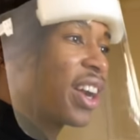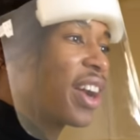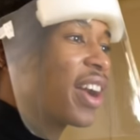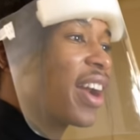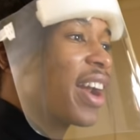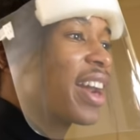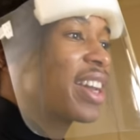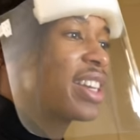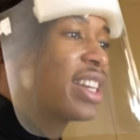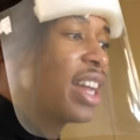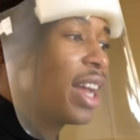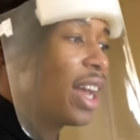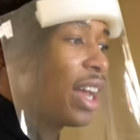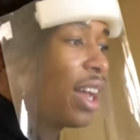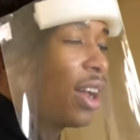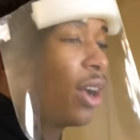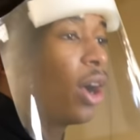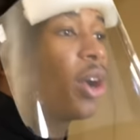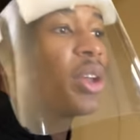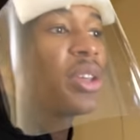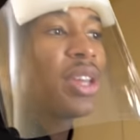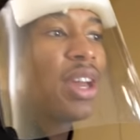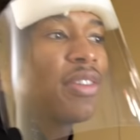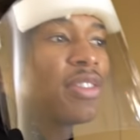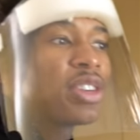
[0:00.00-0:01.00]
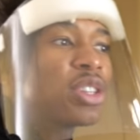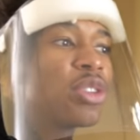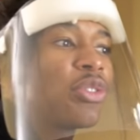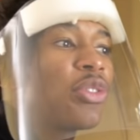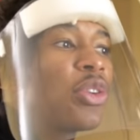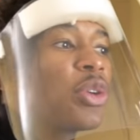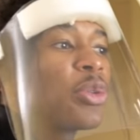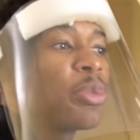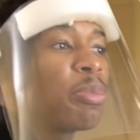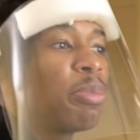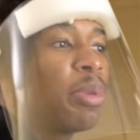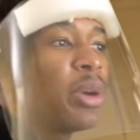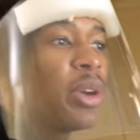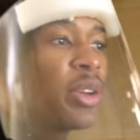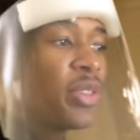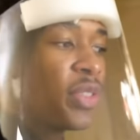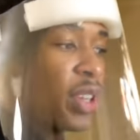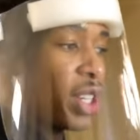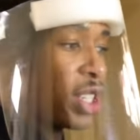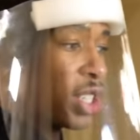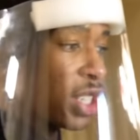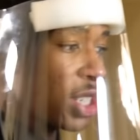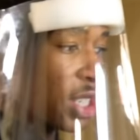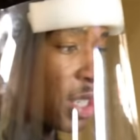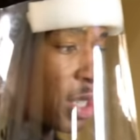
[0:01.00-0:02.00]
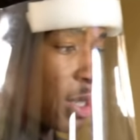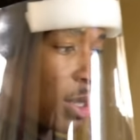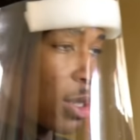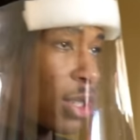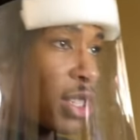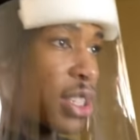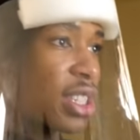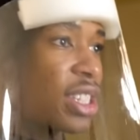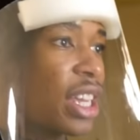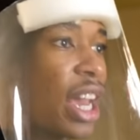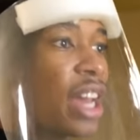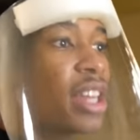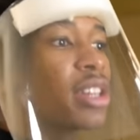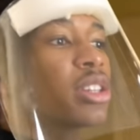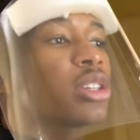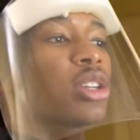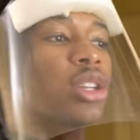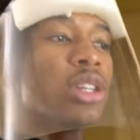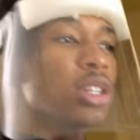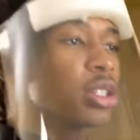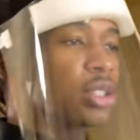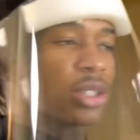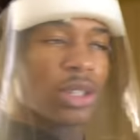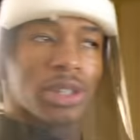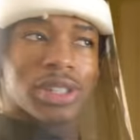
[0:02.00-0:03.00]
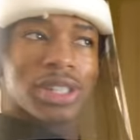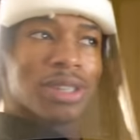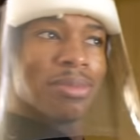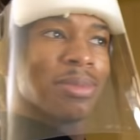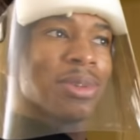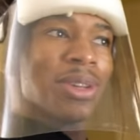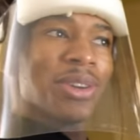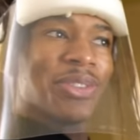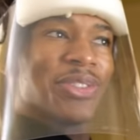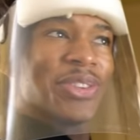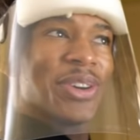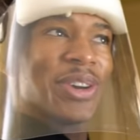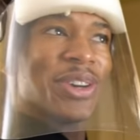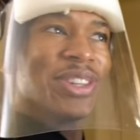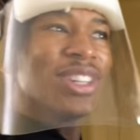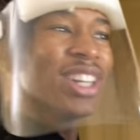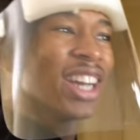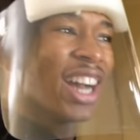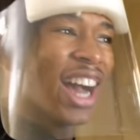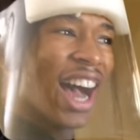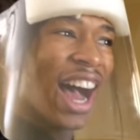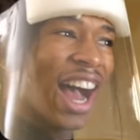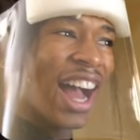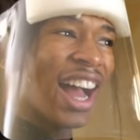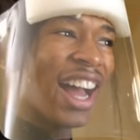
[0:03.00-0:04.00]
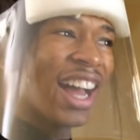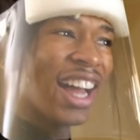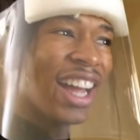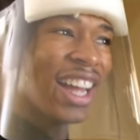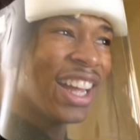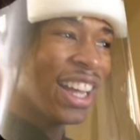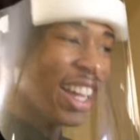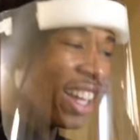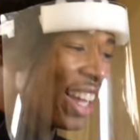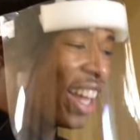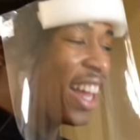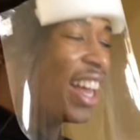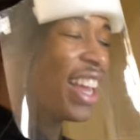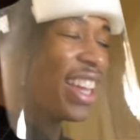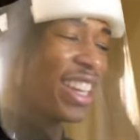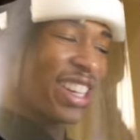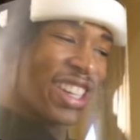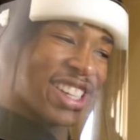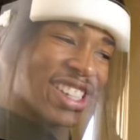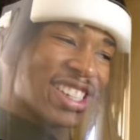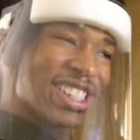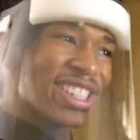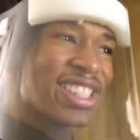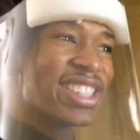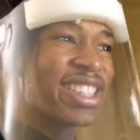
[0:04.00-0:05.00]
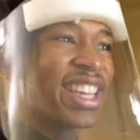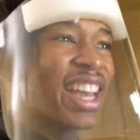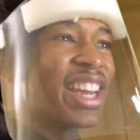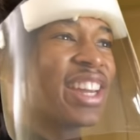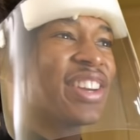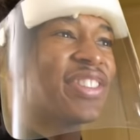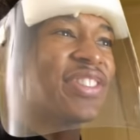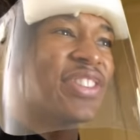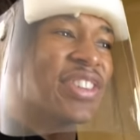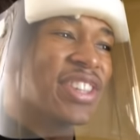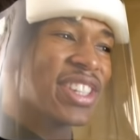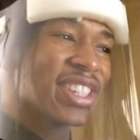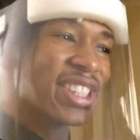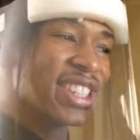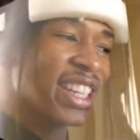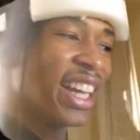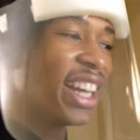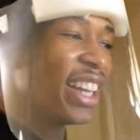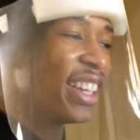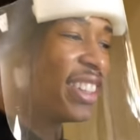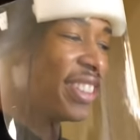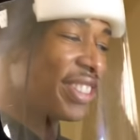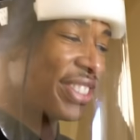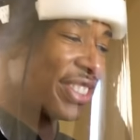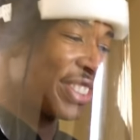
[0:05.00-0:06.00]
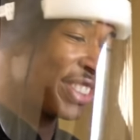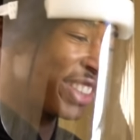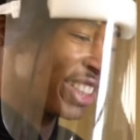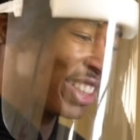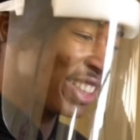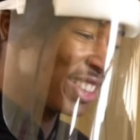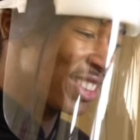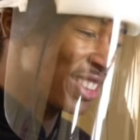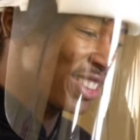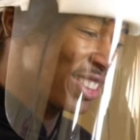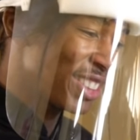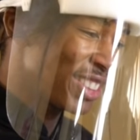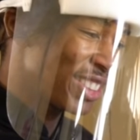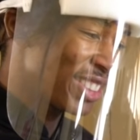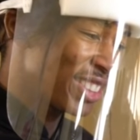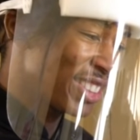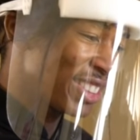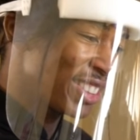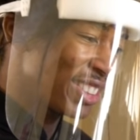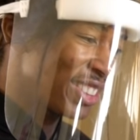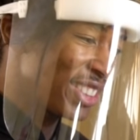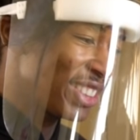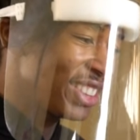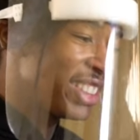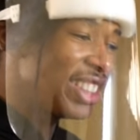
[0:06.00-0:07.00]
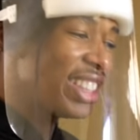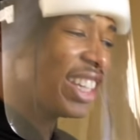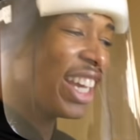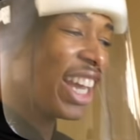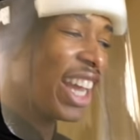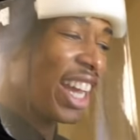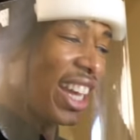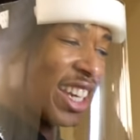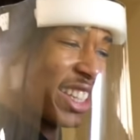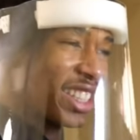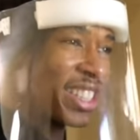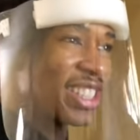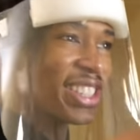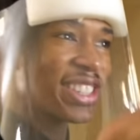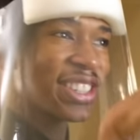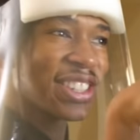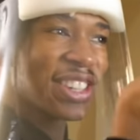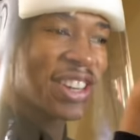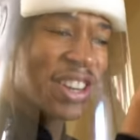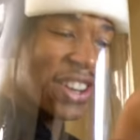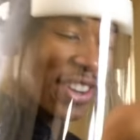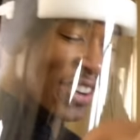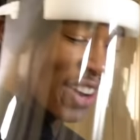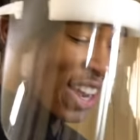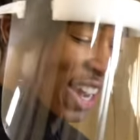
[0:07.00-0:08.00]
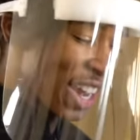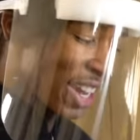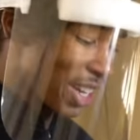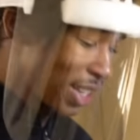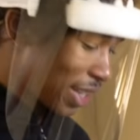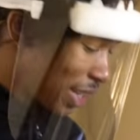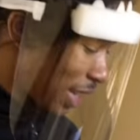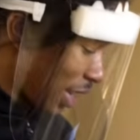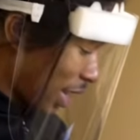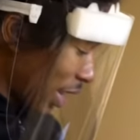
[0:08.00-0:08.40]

Great. Oh, you have it on your phone. Perfect. Just scan. No, no, don't give me your phone. You can just scan it for yourself. Yes. Great.